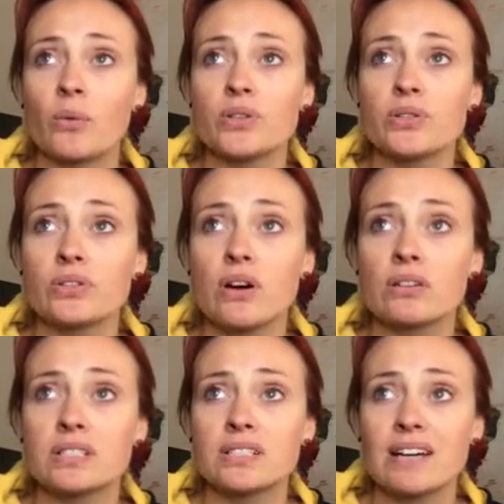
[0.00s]
when you
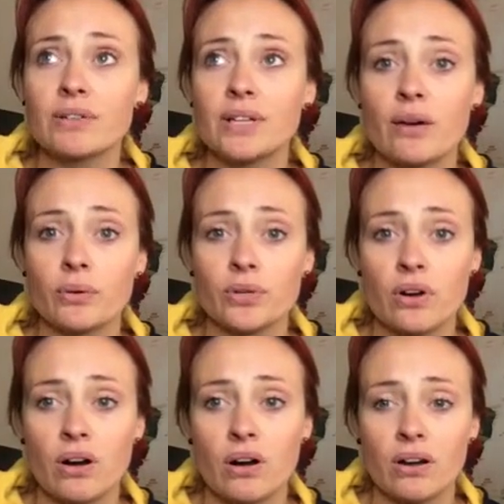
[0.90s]
start to narrow down on your
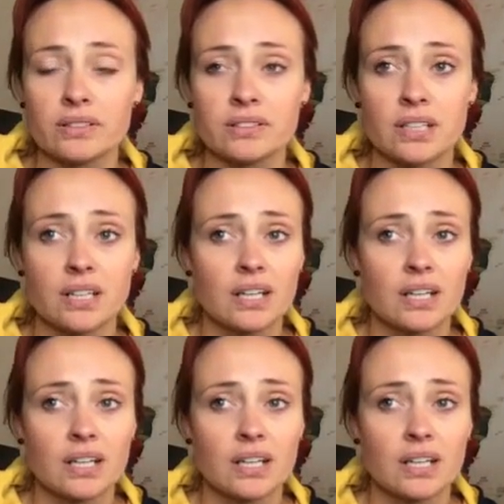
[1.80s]
art,